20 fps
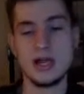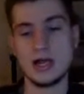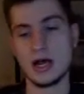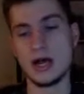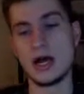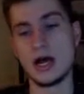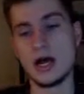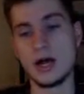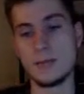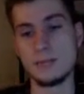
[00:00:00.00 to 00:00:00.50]

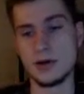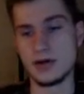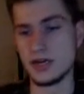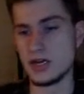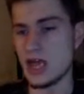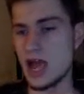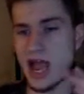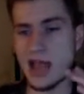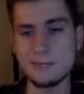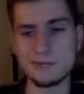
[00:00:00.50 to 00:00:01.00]
But
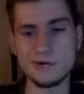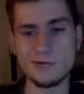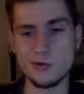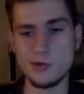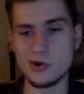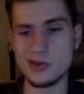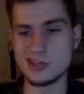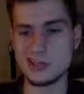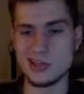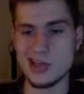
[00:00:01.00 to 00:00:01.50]
Hyper
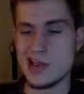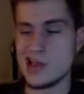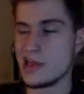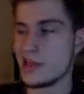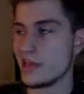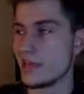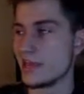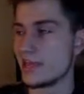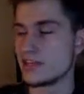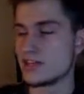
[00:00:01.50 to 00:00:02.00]
Voice
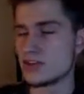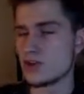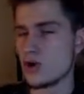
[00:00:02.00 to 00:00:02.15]
hits